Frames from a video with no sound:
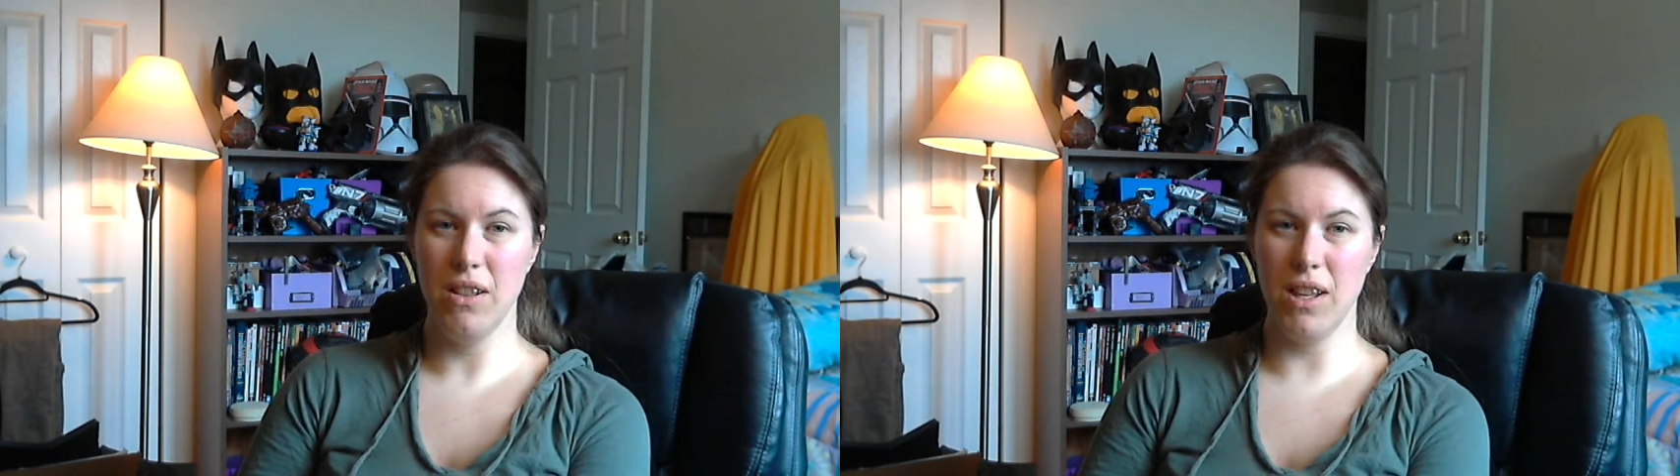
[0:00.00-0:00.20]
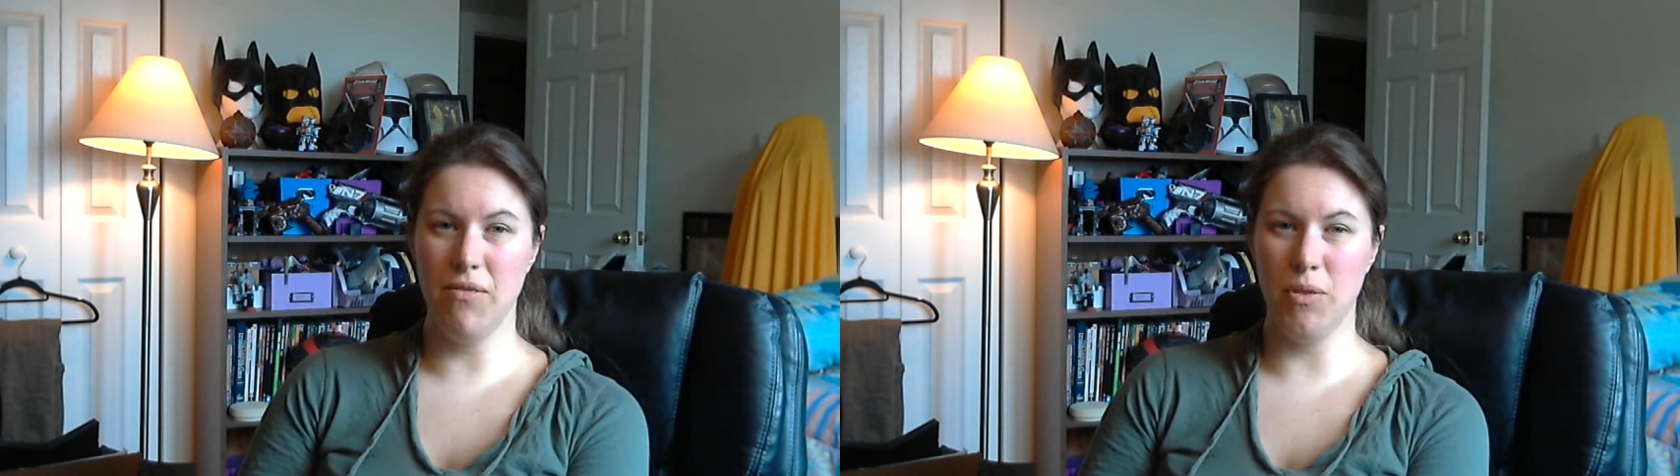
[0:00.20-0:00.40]

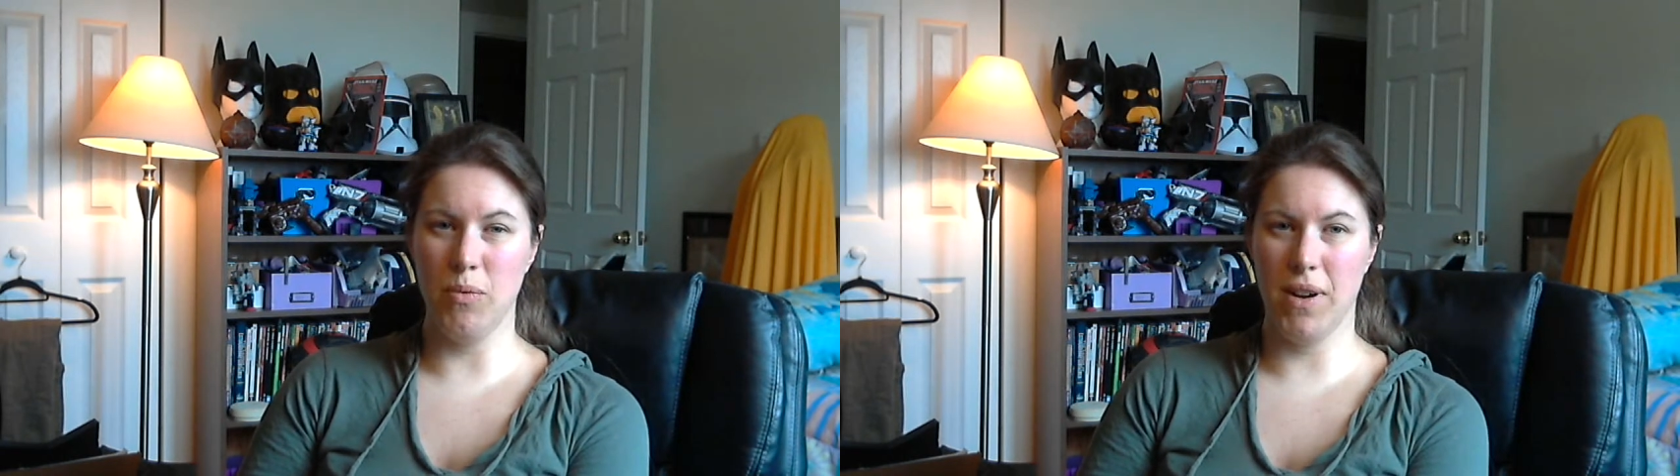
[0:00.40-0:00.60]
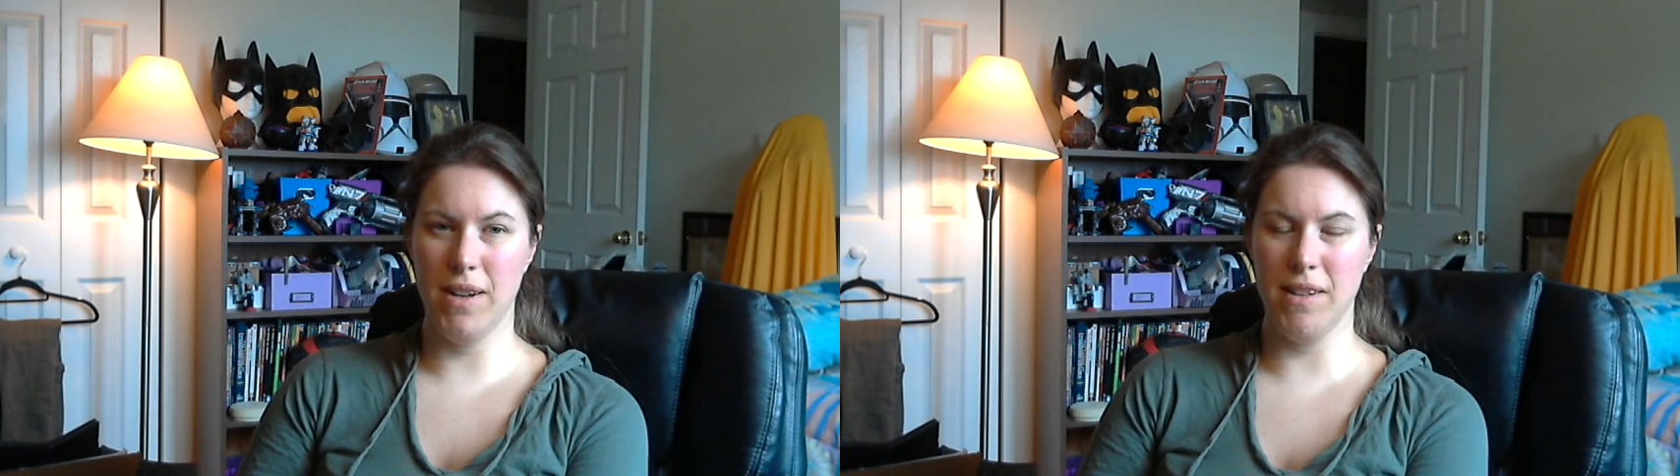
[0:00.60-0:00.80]

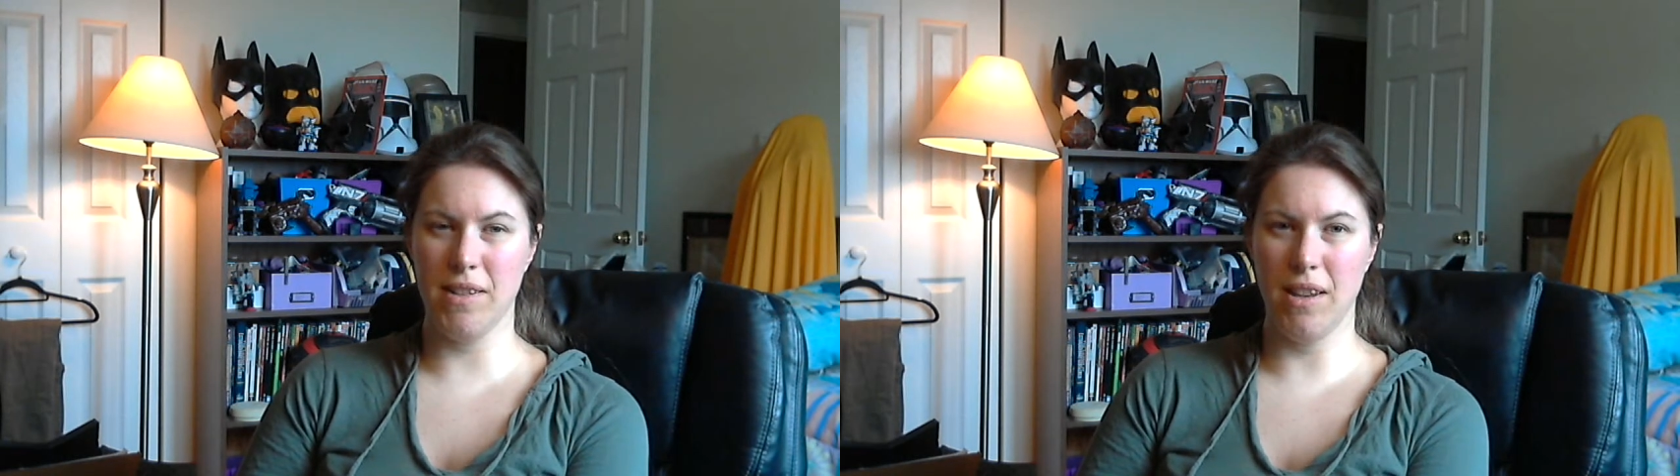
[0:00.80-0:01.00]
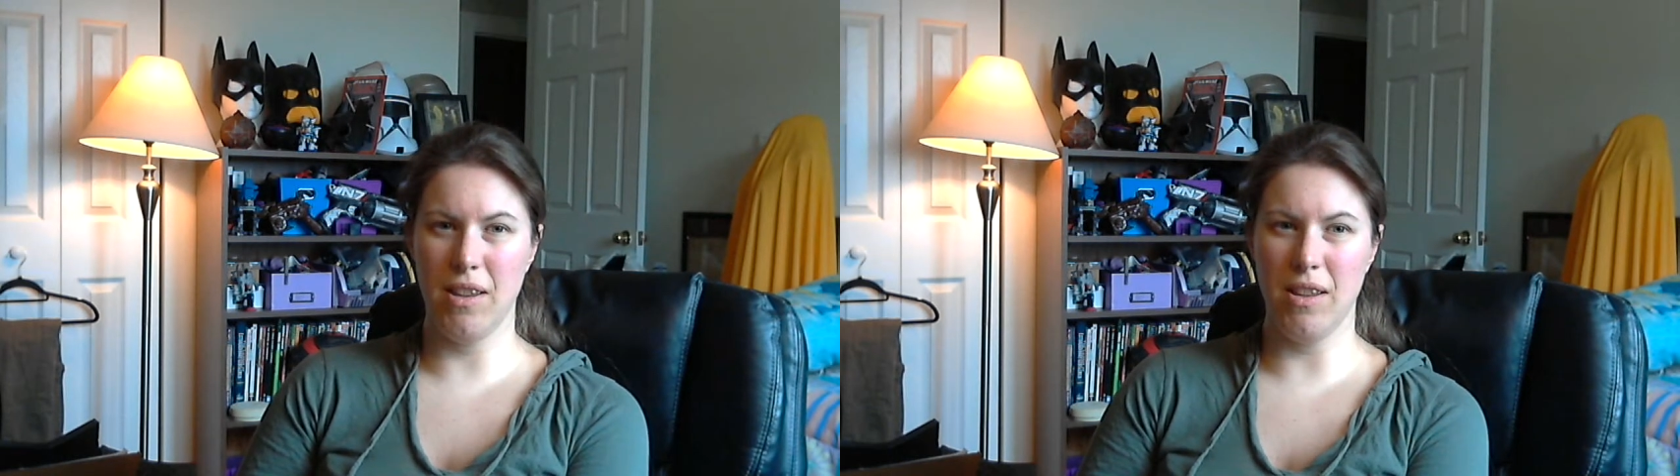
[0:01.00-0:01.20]

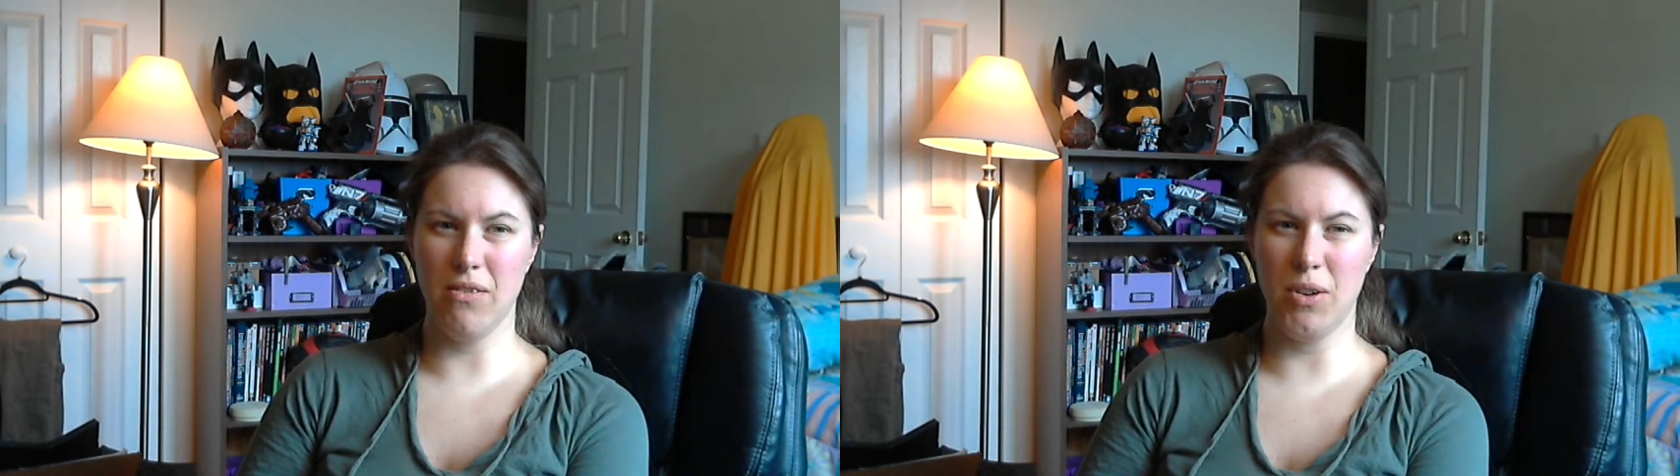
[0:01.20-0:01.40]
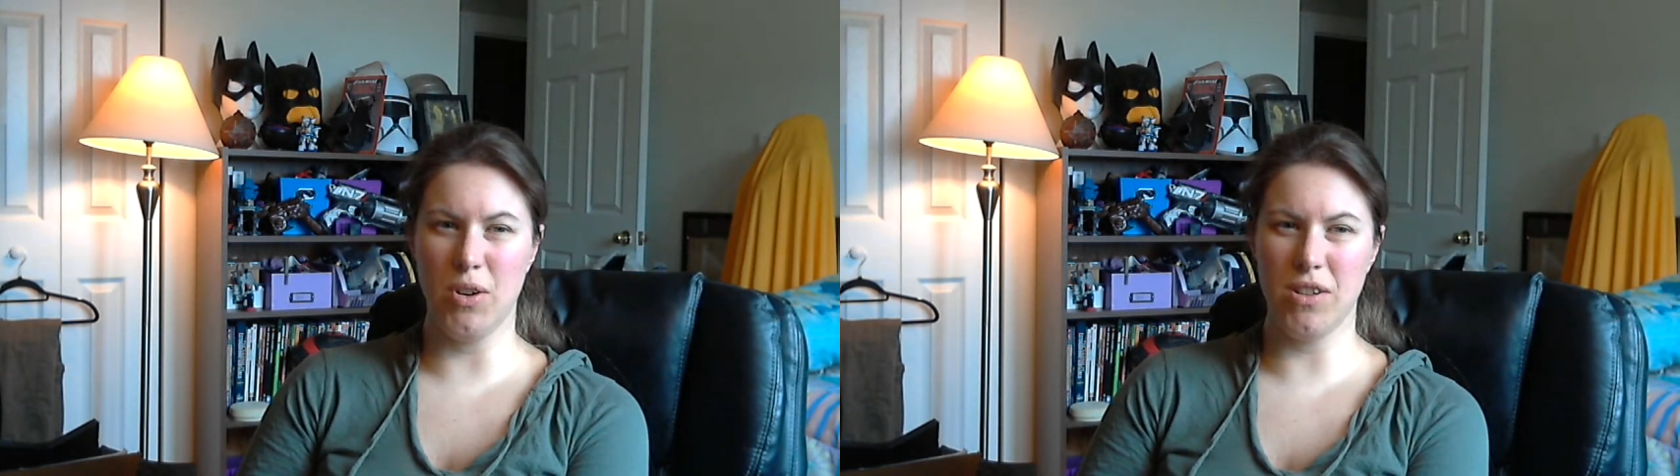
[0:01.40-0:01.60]
level-wise.
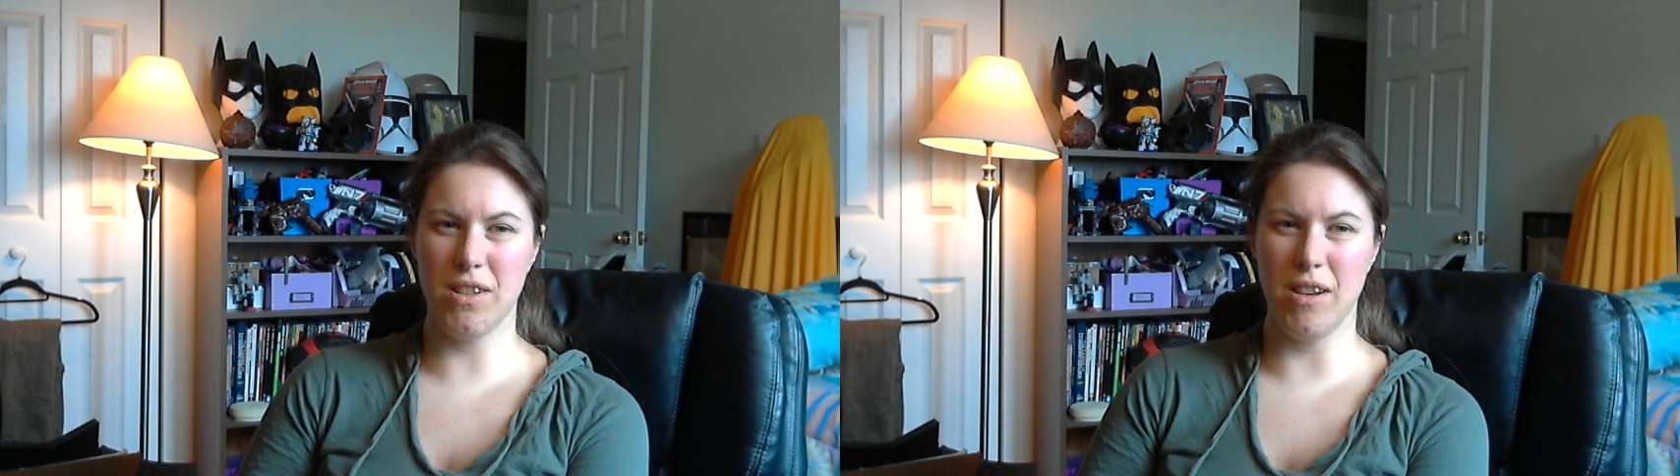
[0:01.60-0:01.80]
Of course,